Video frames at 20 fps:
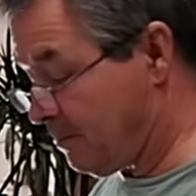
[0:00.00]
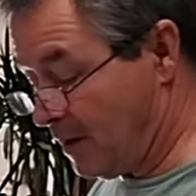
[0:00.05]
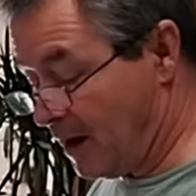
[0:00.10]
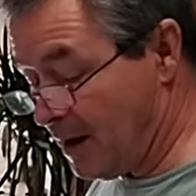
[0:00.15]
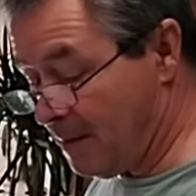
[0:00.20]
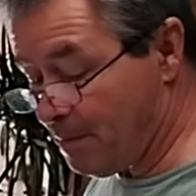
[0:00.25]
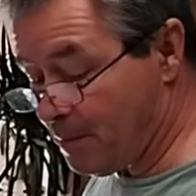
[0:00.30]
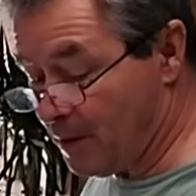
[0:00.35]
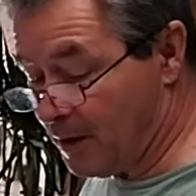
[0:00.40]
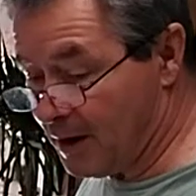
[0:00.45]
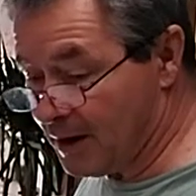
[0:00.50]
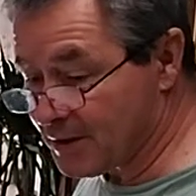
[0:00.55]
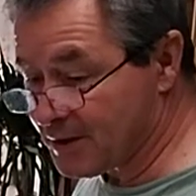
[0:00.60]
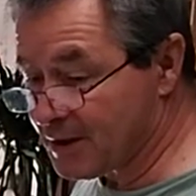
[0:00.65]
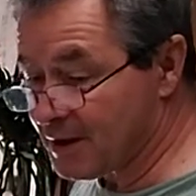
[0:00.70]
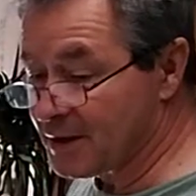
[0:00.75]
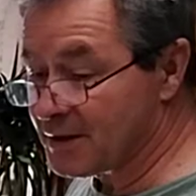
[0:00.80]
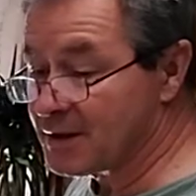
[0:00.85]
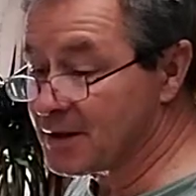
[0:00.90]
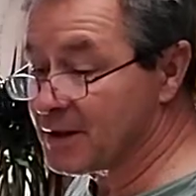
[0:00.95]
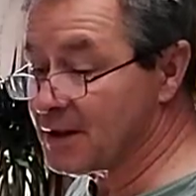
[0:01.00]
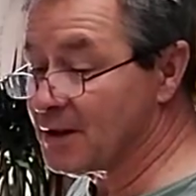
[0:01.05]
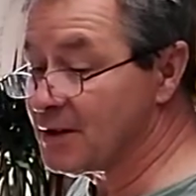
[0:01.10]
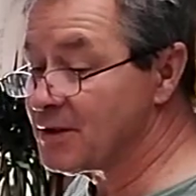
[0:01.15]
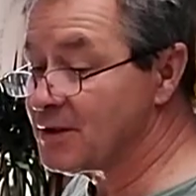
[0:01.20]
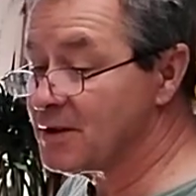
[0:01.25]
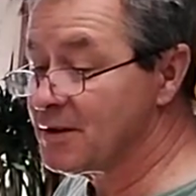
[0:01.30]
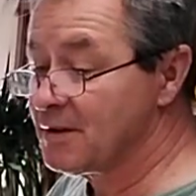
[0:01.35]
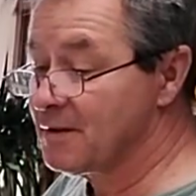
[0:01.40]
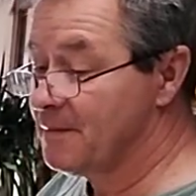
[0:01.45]
my process
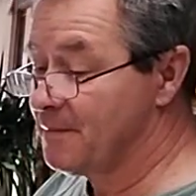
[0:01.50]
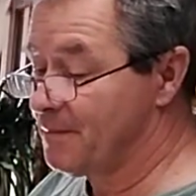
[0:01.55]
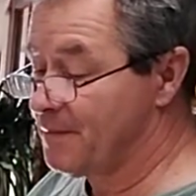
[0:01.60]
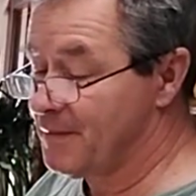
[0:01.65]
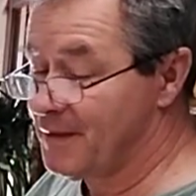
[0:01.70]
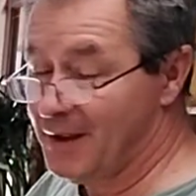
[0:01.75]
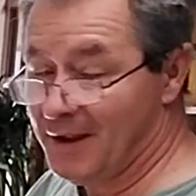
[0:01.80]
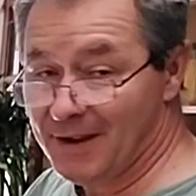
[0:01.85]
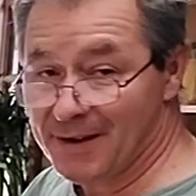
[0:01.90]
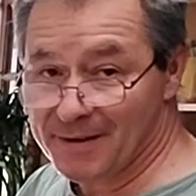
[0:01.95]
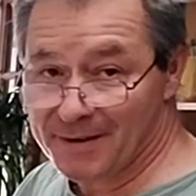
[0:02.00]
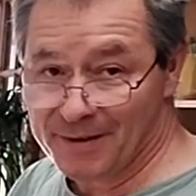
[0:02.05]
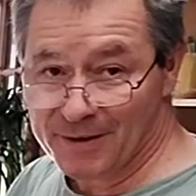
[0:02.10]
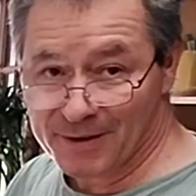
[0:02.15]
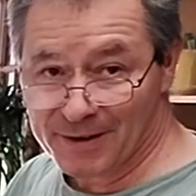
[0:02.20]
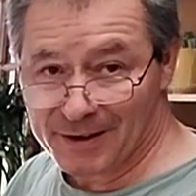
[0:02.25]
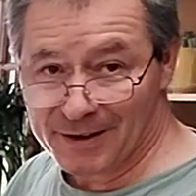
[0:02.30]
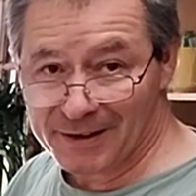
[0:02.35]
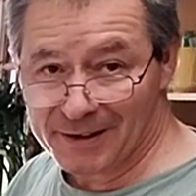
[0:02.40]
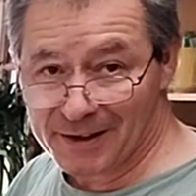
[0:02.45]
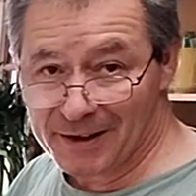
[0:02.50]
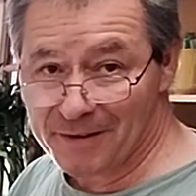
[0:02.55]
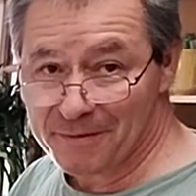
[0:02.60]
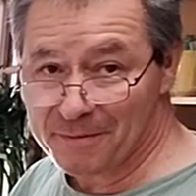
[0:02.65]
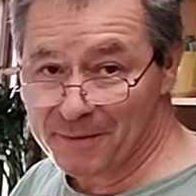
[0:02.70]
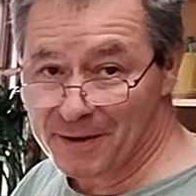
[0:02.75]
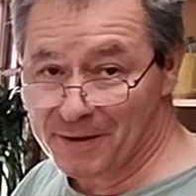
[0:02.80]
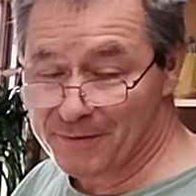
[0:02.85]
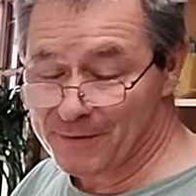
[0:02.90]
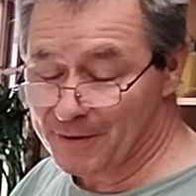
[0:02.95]
is, and you're going to love
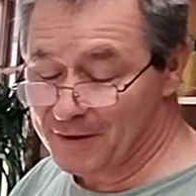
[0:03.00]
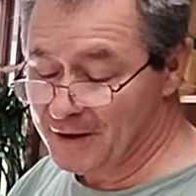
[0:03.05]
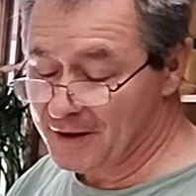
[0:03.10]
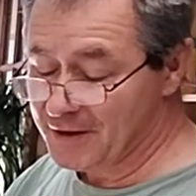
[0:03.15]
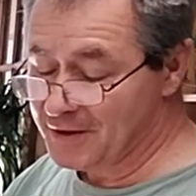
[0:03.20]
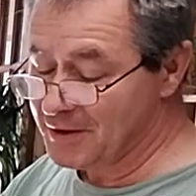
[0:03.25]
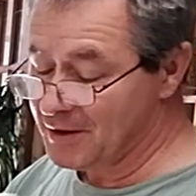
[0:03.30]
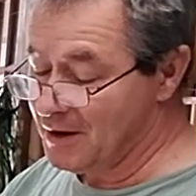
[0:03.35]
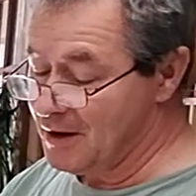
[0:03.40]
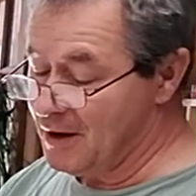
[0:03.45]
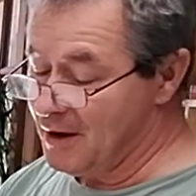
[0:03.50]
me for this,